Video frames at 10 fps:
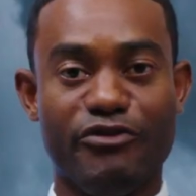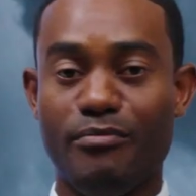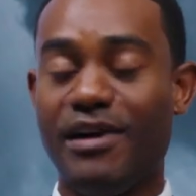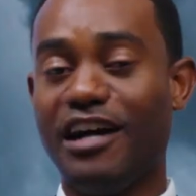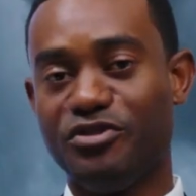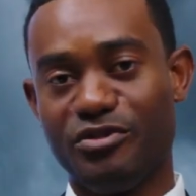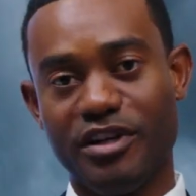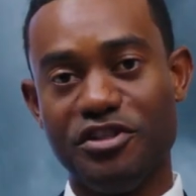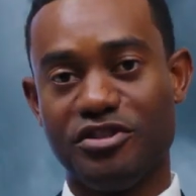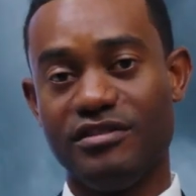From my
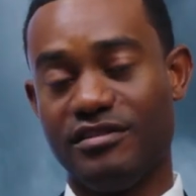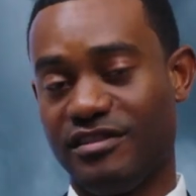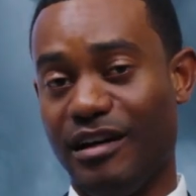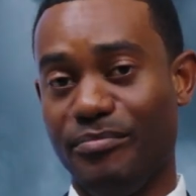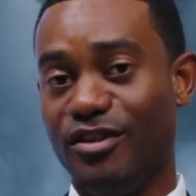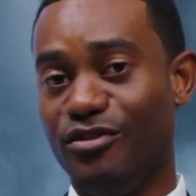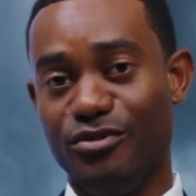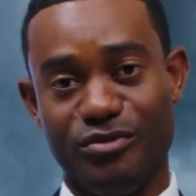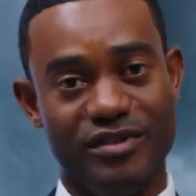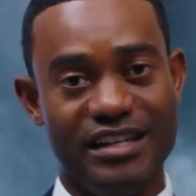generation, something
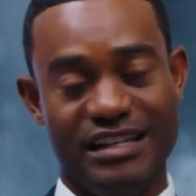new.